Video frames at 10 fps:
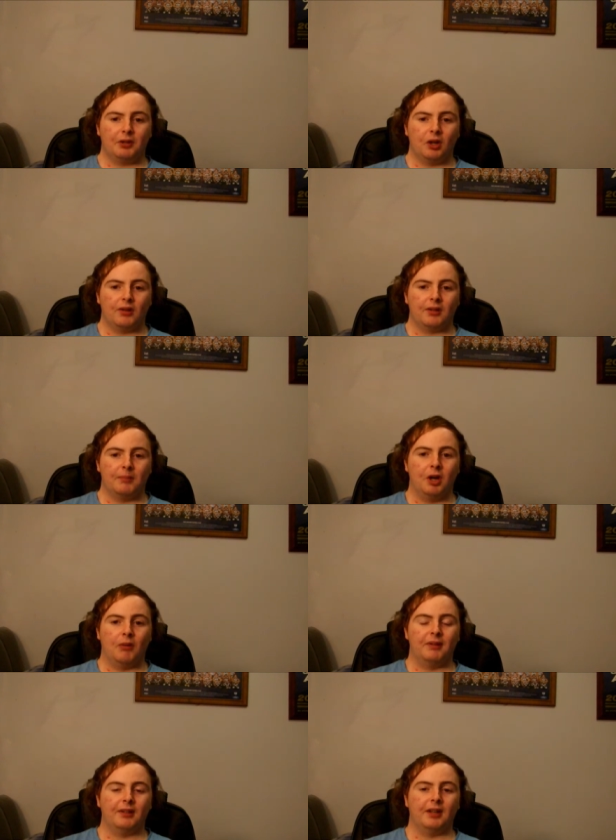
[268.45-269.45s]
We got
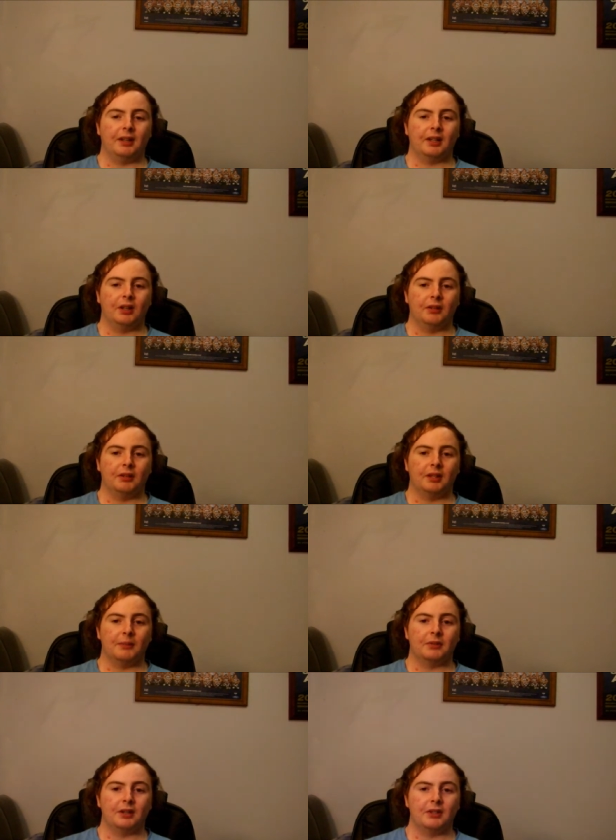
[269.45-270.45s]
Melbourne and Collingwood at the
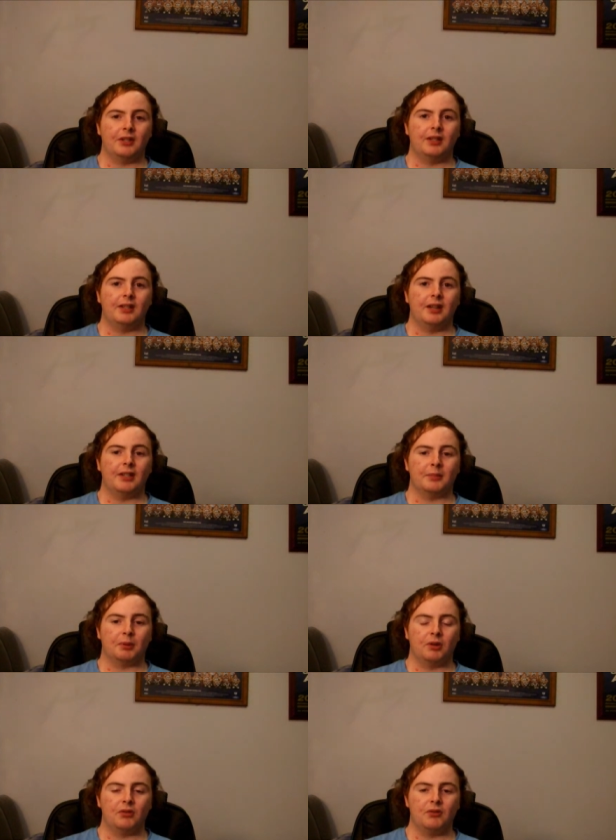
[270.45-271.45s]
MCG as
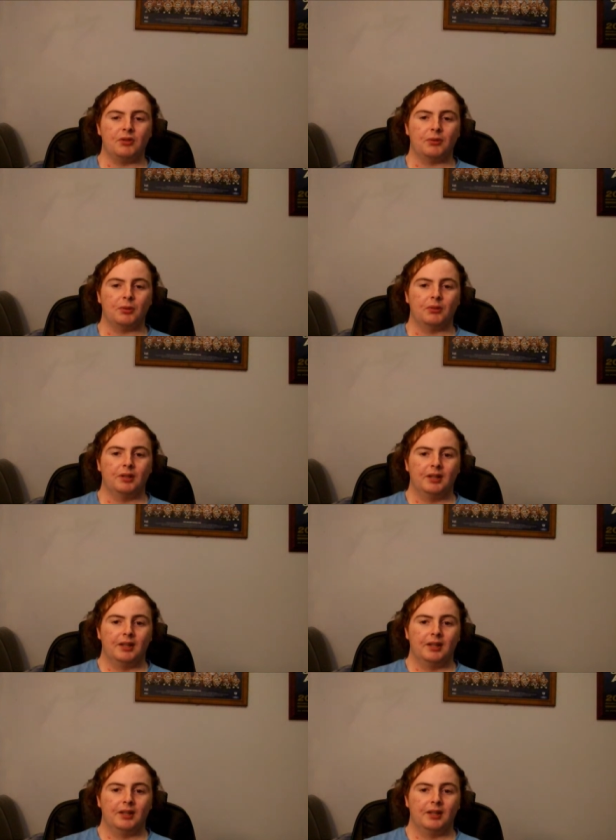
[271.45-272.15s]
per usual.